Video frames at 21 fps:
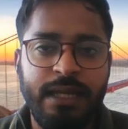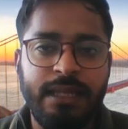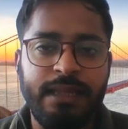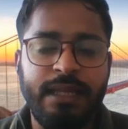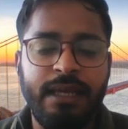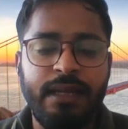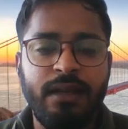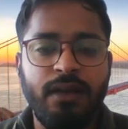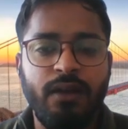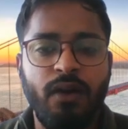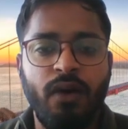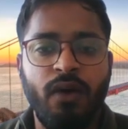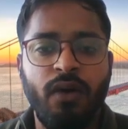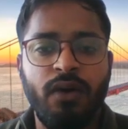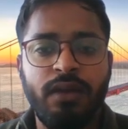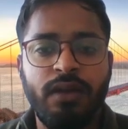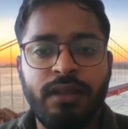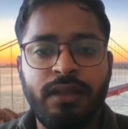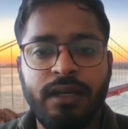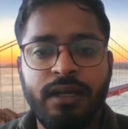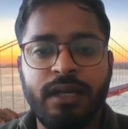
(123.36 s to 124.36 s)
then
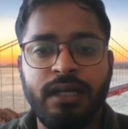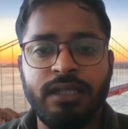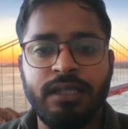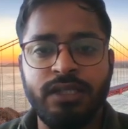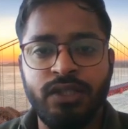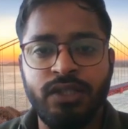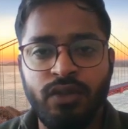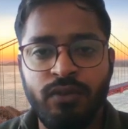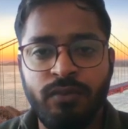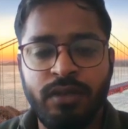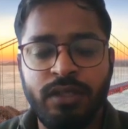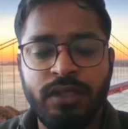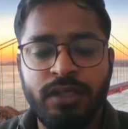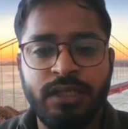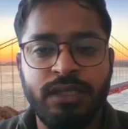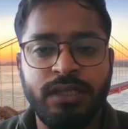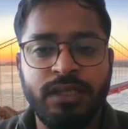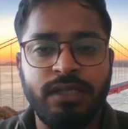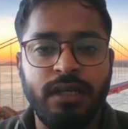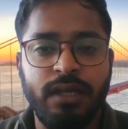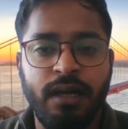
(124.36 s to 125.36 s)
all the
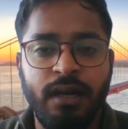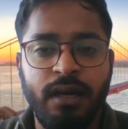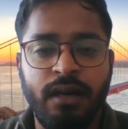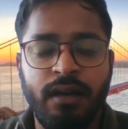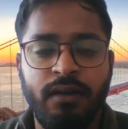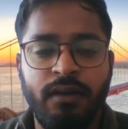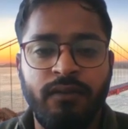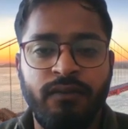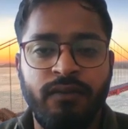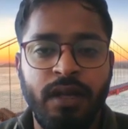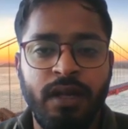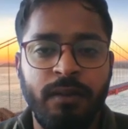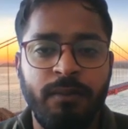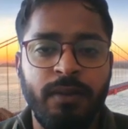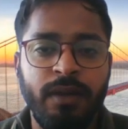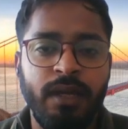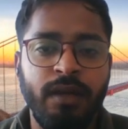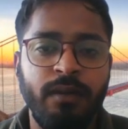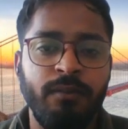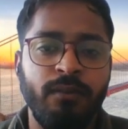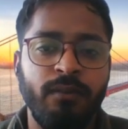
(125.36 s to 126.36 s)
consumers will
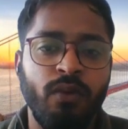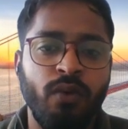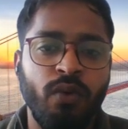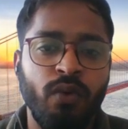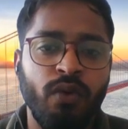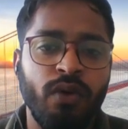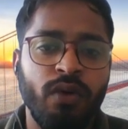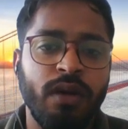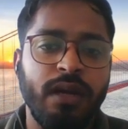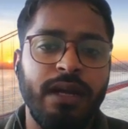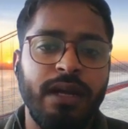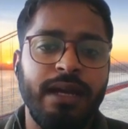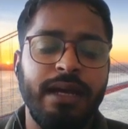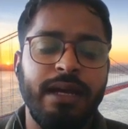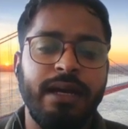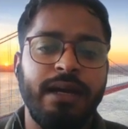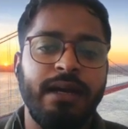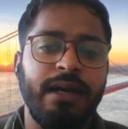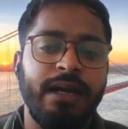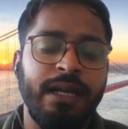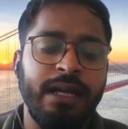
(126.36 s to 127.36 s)
be more
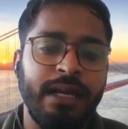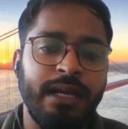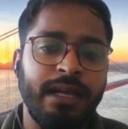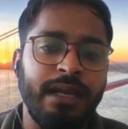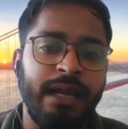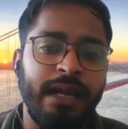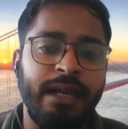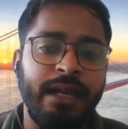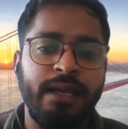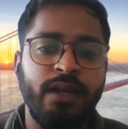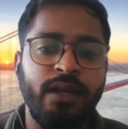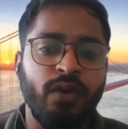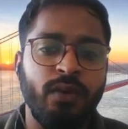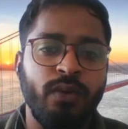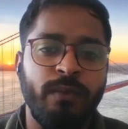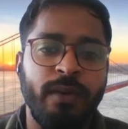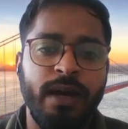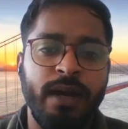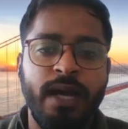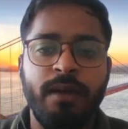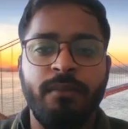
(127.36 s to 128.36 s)
inclined to
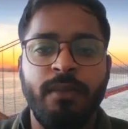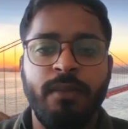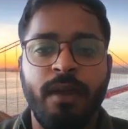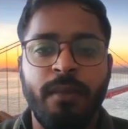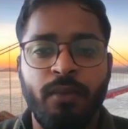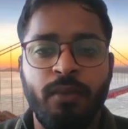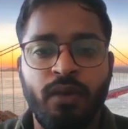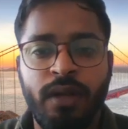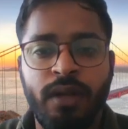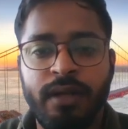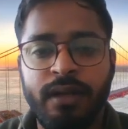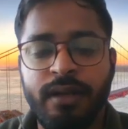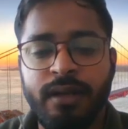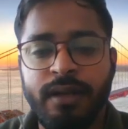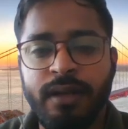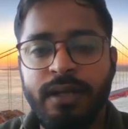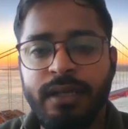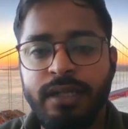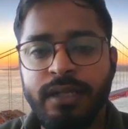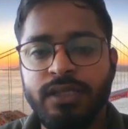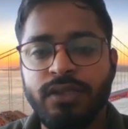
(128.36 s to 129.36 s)
buy my product,
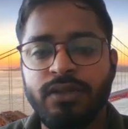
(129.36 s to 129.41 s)
right?